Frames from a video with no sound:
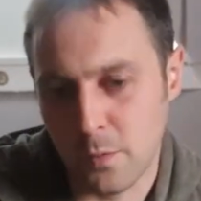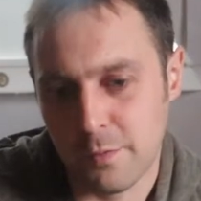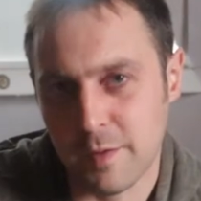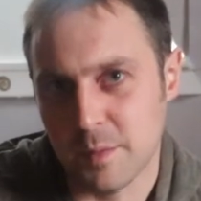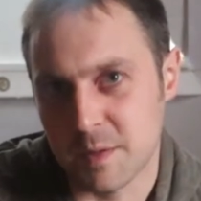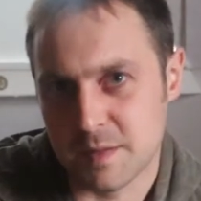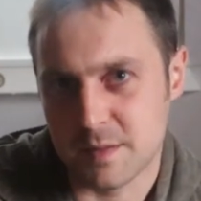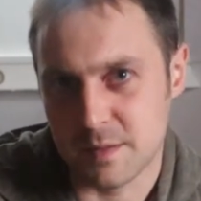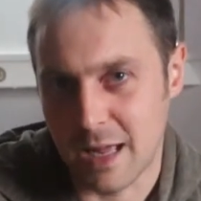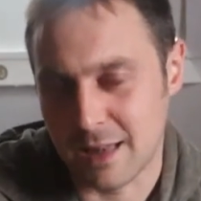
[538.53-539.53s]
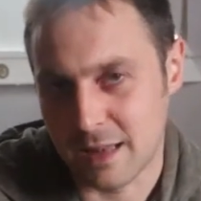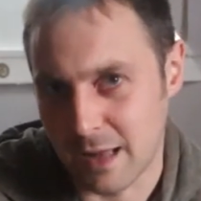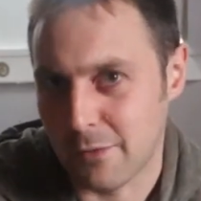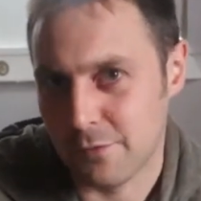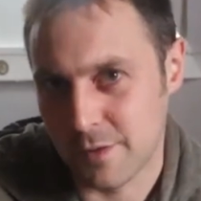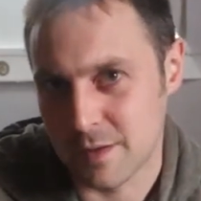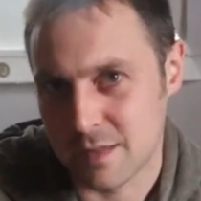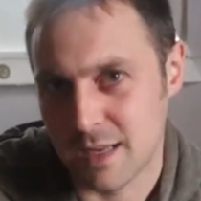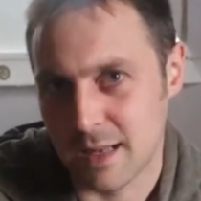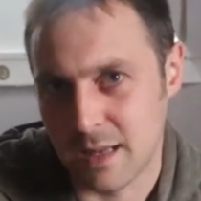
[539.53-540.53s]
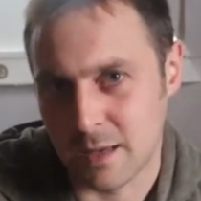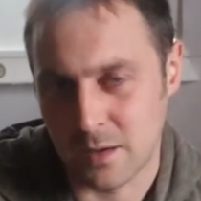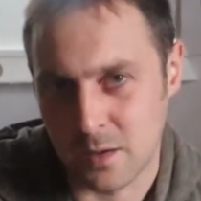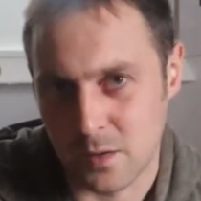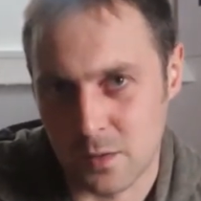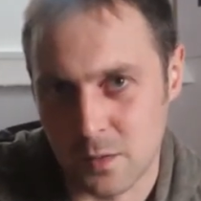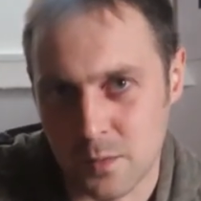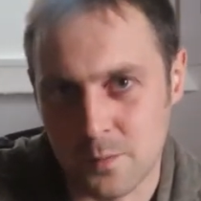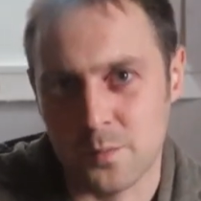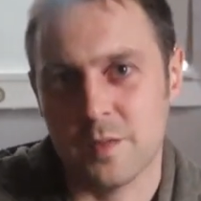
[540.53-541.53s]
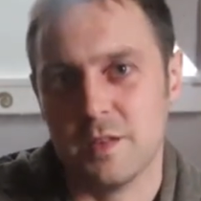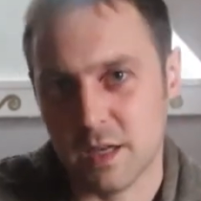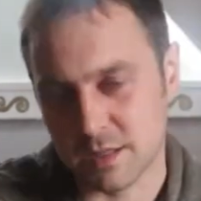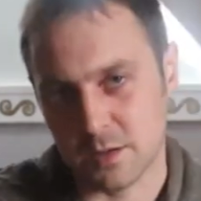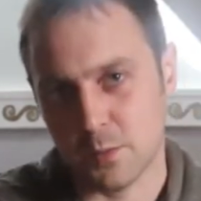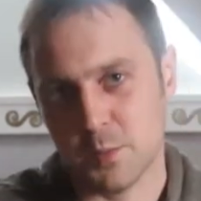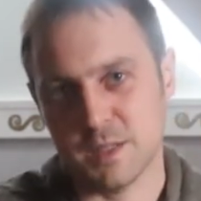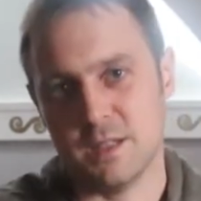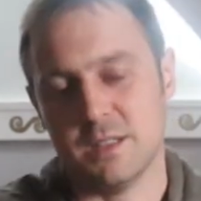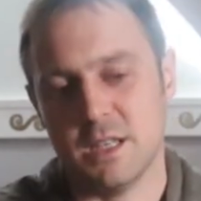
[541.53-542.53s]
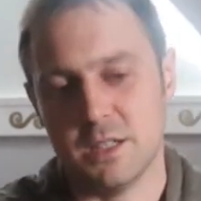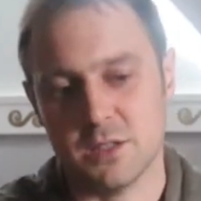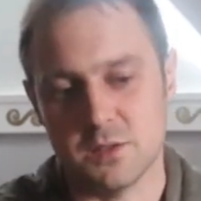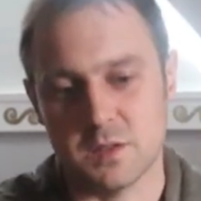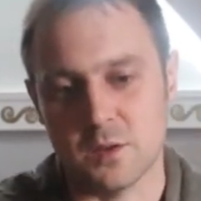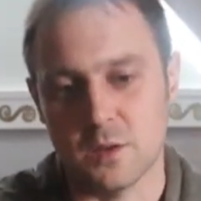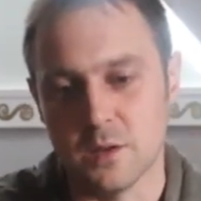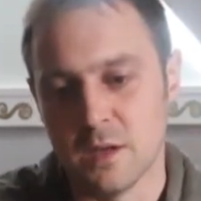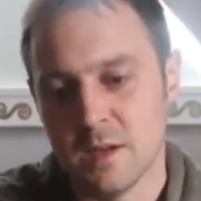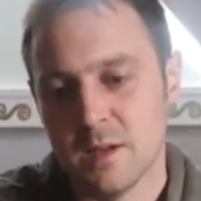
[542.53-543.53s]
film is at first set like a theater representation. So